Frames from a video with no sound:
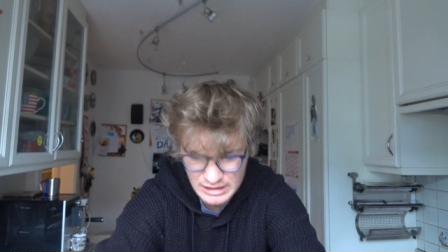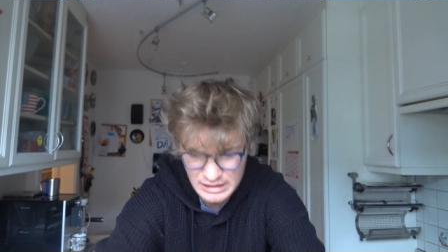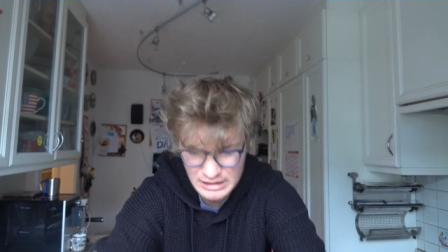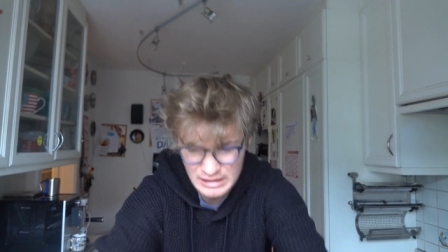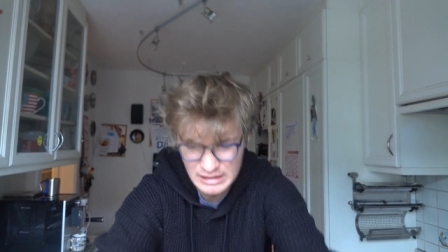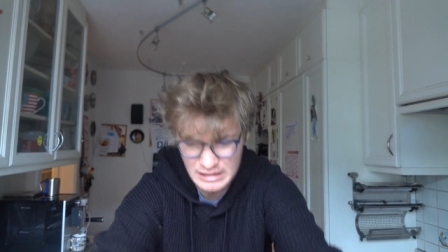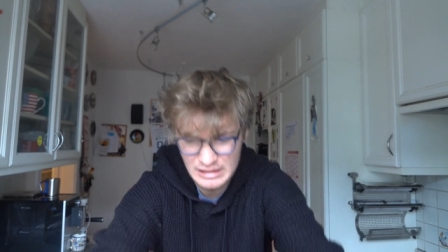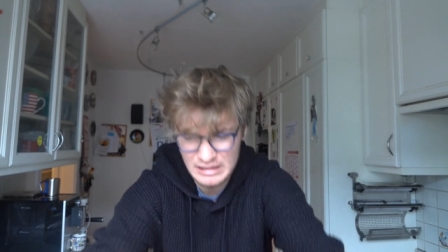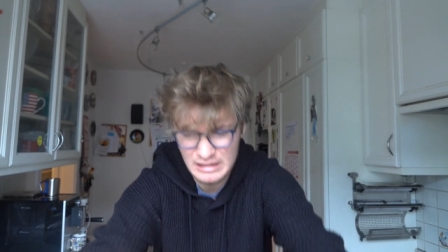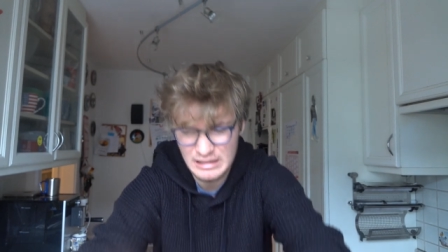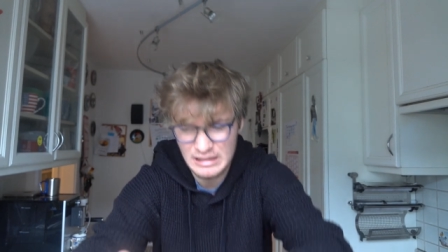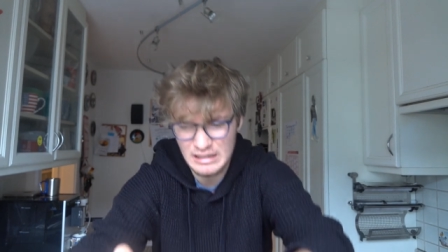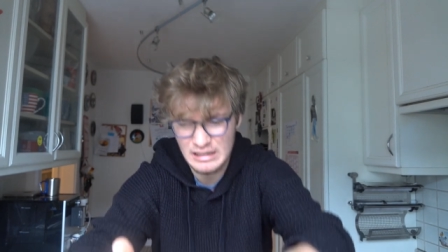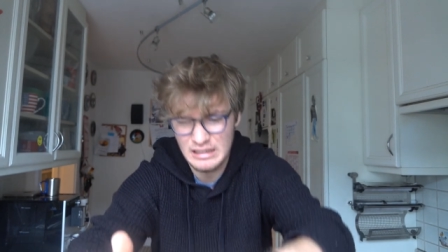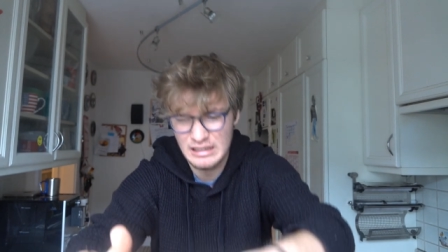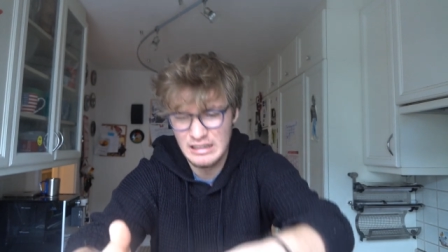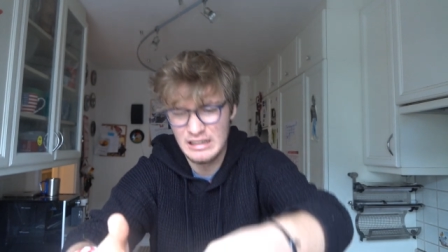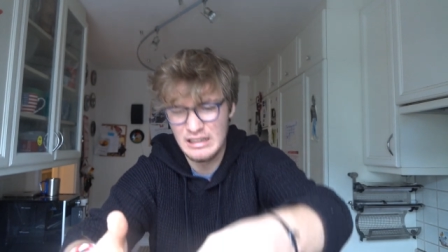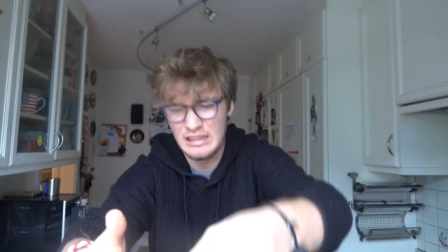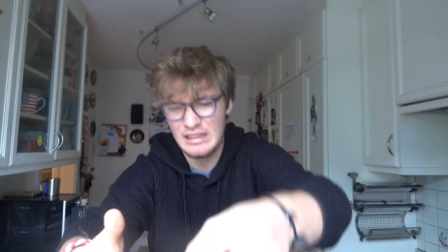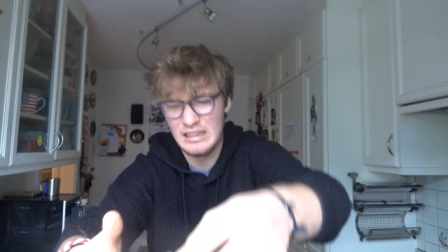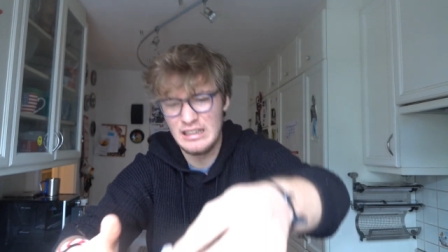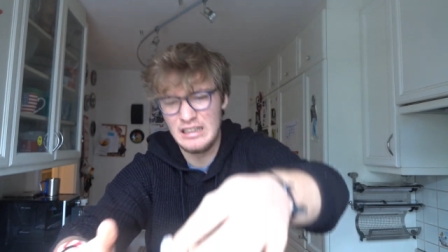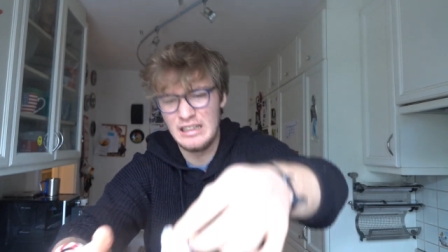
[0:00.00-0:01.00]
Ugh,
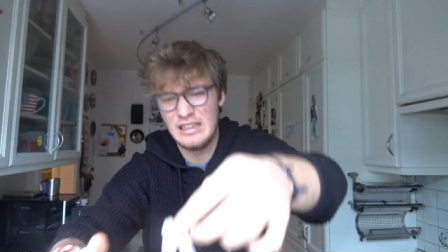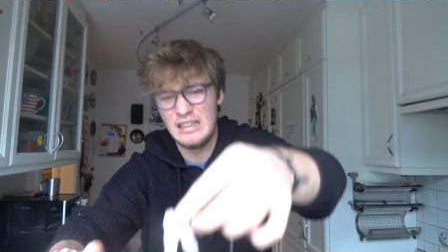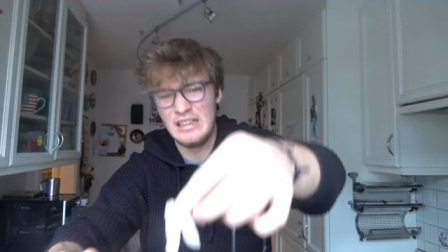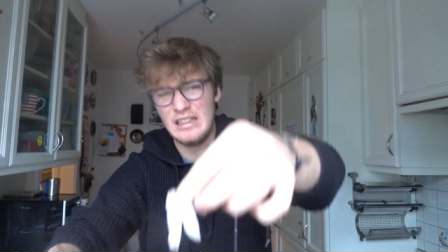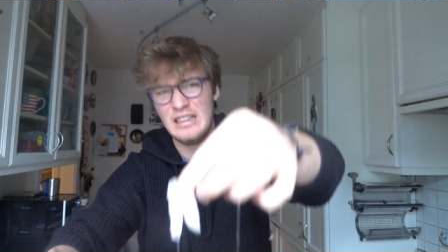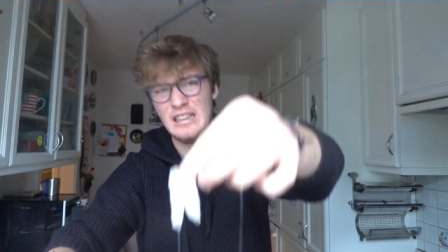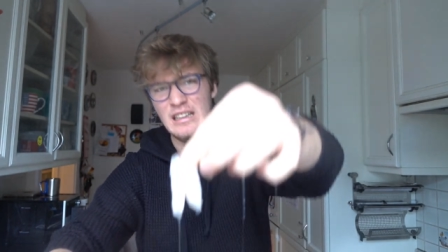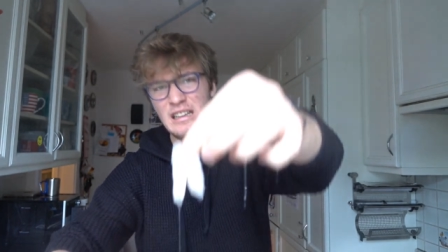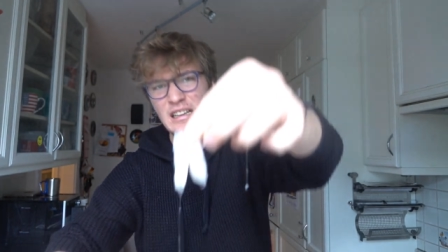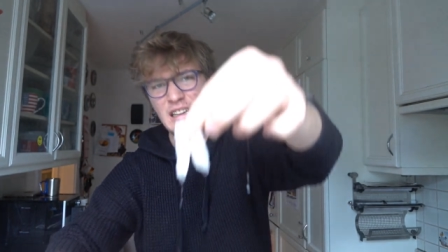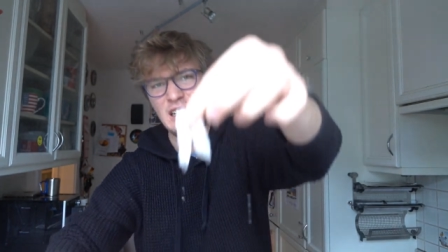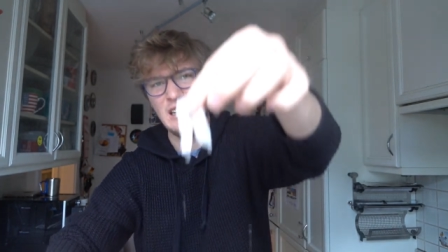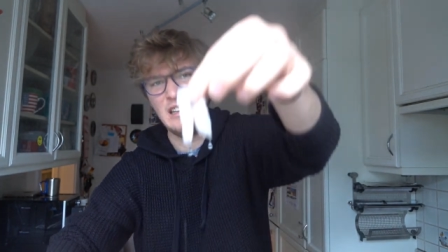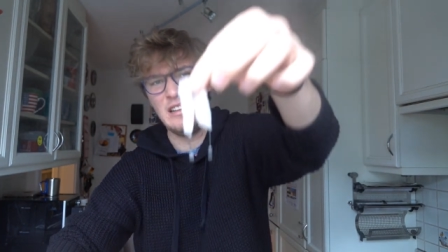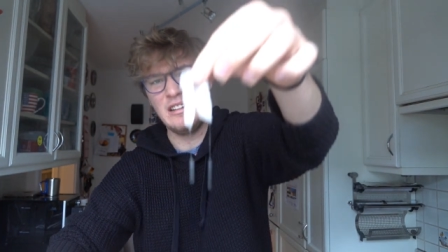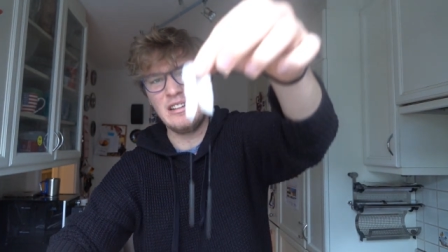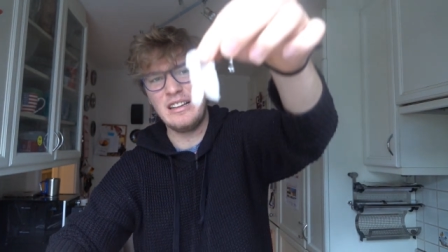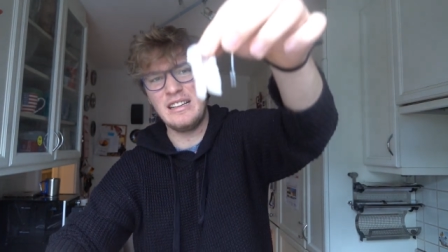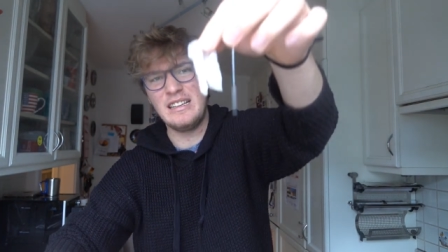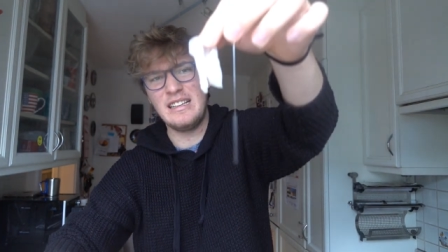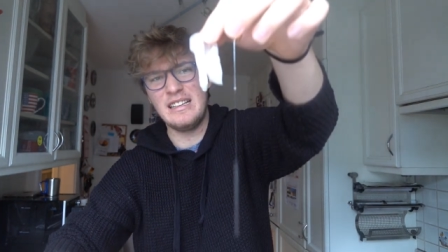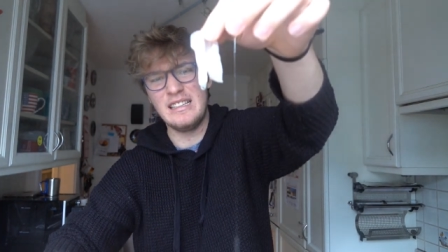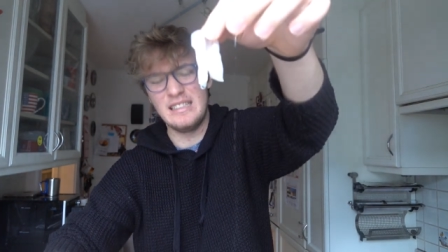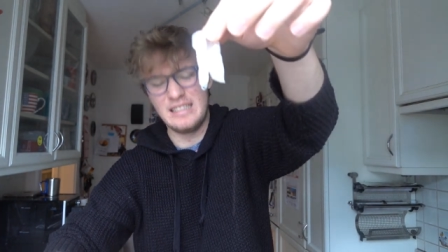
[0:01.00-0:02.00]

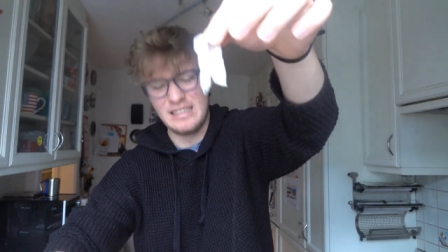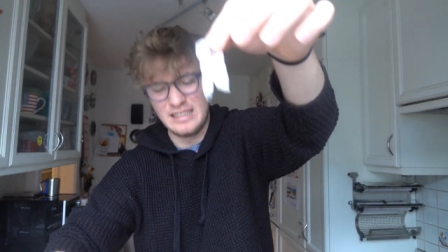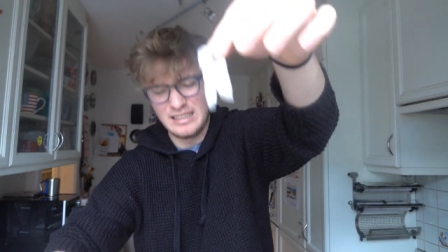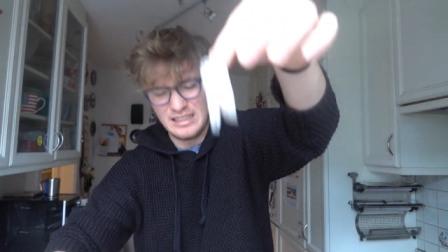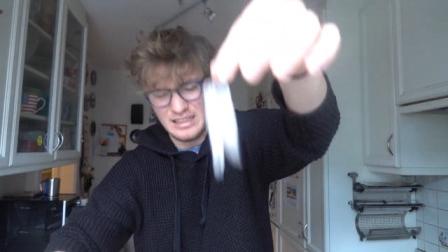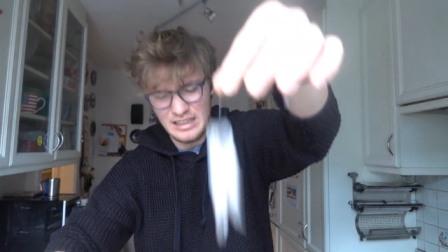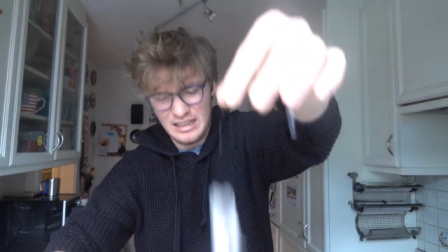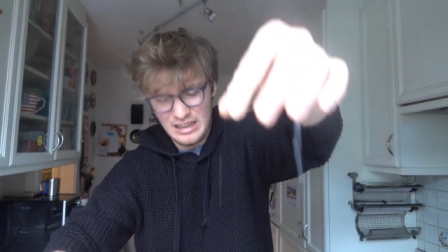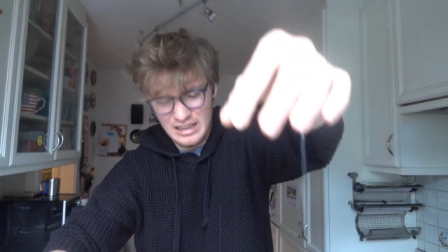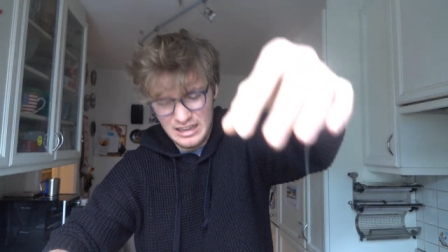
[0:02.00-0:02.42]
look at this.